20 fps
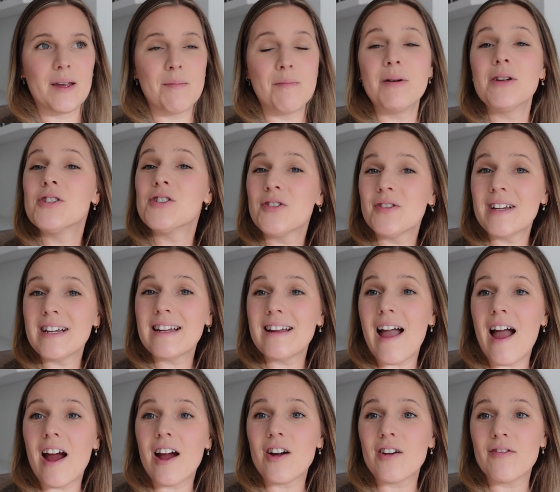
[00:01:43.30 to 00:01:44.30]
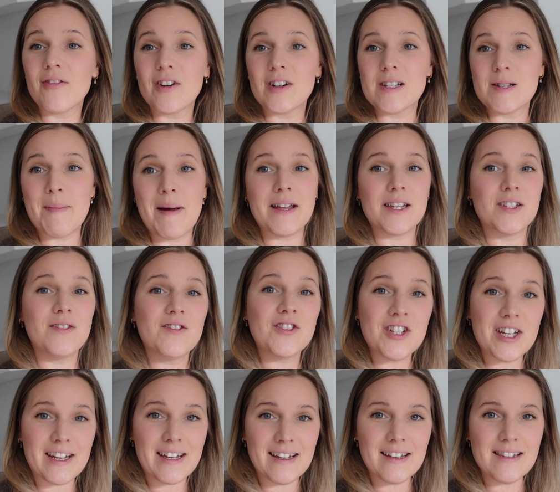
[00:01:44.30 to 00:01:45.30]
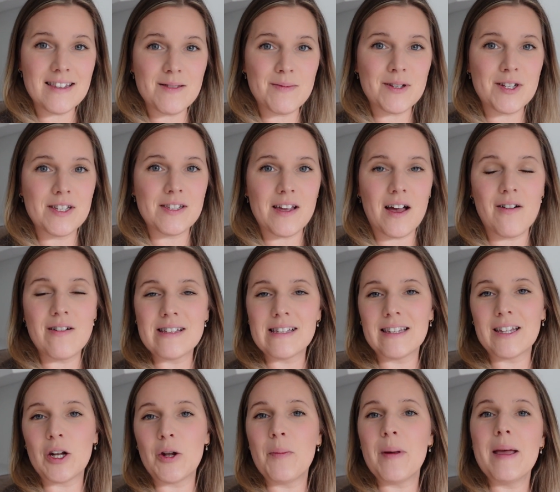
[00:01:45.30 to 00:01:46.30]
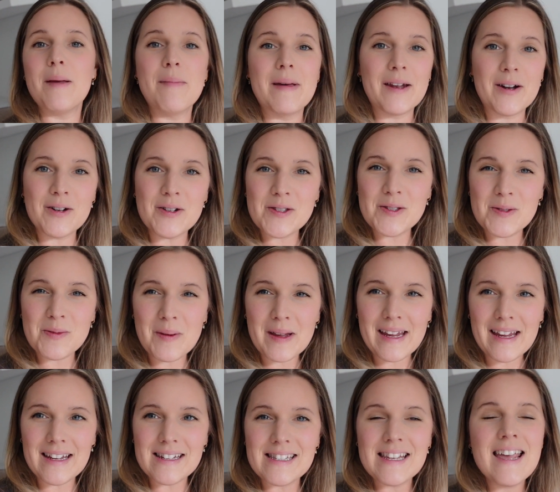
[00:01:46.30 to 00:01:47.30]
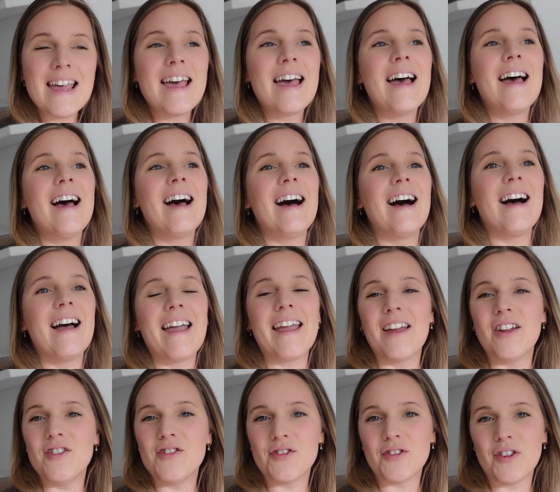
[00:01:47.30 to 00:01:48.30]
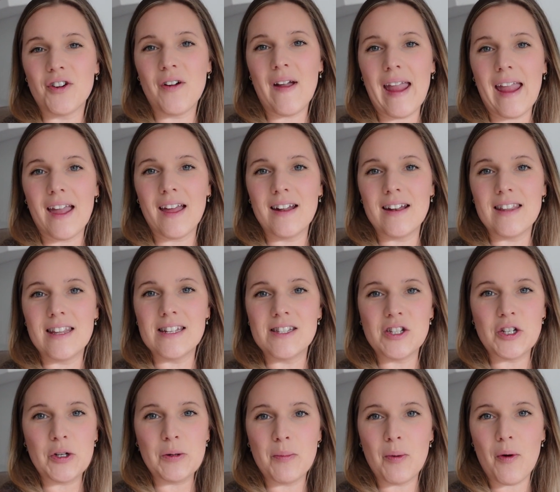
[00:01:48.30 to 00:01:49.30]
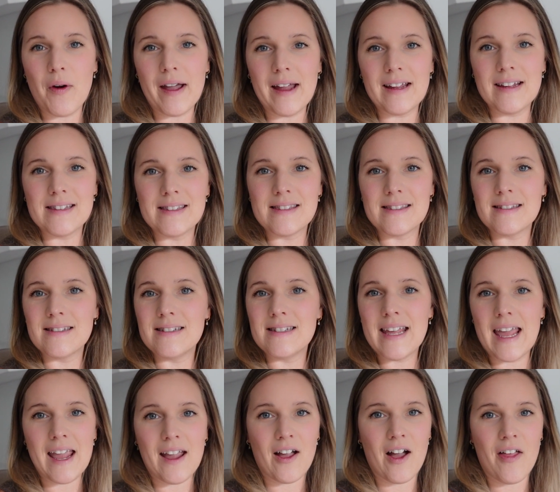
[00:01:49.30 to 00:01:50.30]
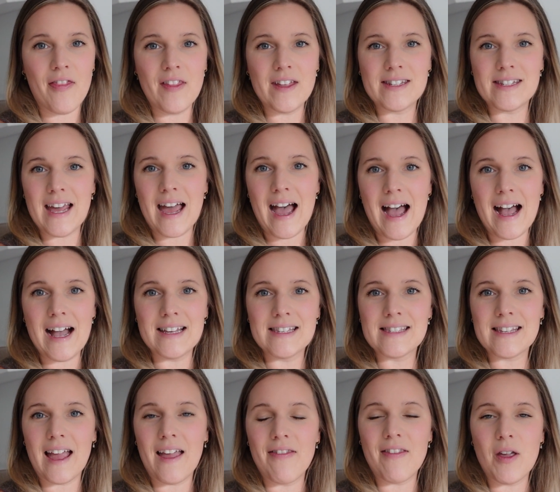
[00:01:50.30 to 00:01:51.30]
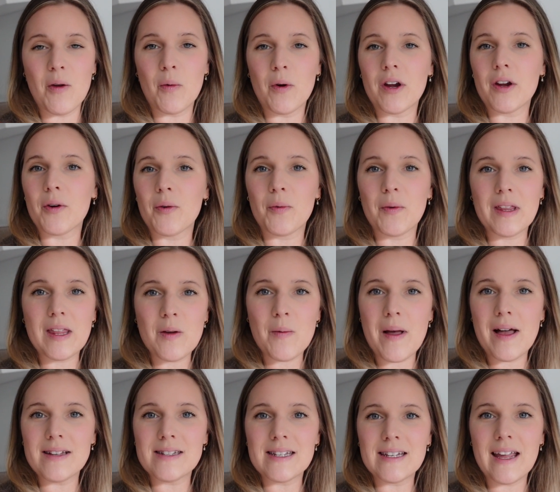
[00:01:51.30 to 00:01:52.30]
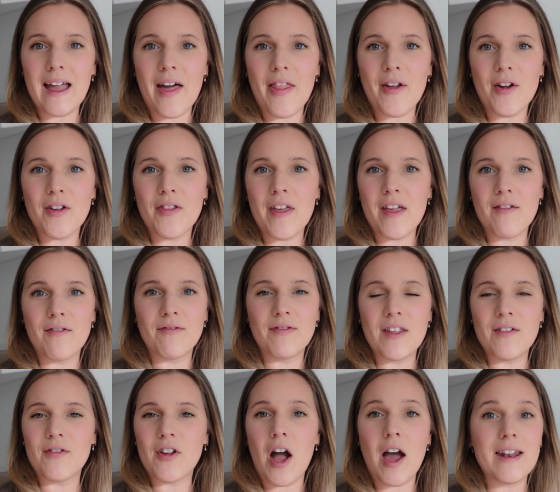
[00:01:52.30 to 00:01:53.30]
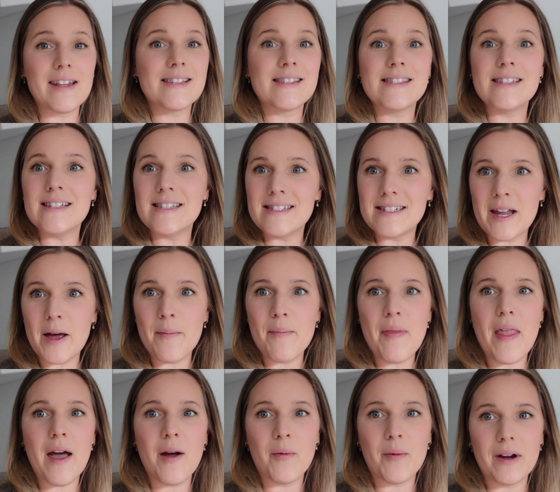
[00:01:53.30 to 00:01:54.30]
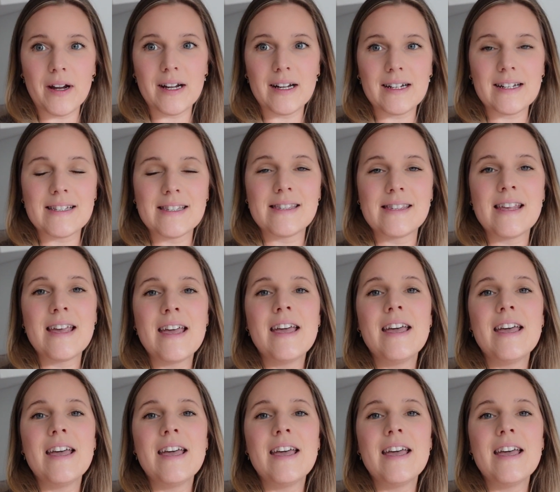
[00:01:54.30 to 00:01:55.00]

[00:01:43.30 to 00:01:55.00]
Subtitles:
butchering our first batch of chickens, which is always a little bit bittersweet. Andrew and the two boys take on the task and they work really well together. They've got a system that works.